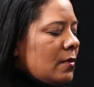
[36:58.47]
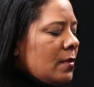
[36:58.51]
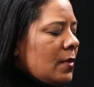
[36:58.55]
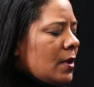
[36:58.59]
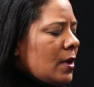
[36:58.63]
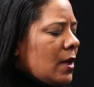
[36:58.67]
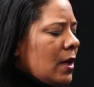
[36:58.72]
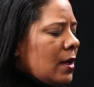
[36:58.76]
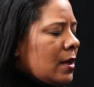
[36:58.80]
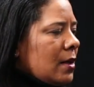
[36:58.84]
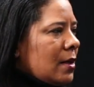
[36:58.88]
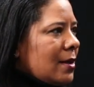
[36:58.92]

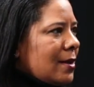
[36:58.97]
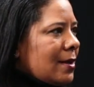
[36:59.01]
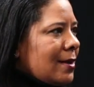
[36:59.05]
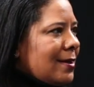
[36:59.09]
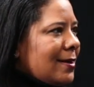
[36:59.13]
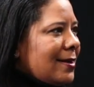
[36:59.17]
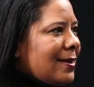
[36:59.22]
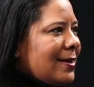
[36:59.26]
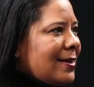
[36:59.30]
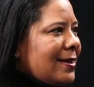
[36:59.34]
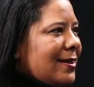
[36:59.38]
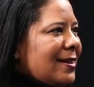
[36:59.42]
it's a good
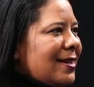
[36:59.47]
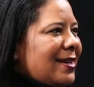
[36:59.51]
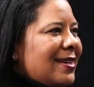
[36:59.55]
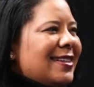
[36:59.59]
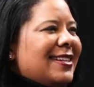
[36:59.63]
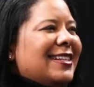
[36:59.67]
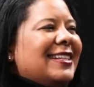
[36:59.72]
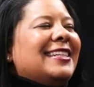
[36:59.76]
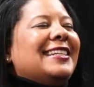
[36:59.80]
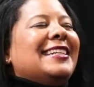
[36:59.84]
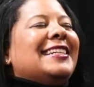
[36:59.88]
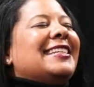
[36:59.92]
feeling. I
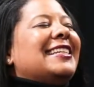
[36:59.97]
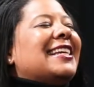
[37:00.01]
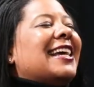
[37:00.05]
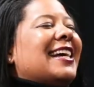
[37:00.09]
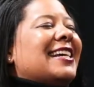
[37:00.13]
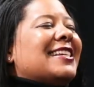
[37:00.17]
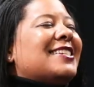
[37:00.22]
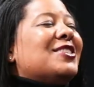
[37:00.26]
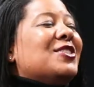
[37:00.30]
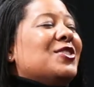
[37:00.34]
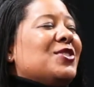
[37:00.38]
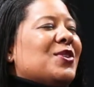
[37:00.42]
know what
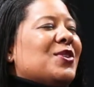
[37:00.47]
that feels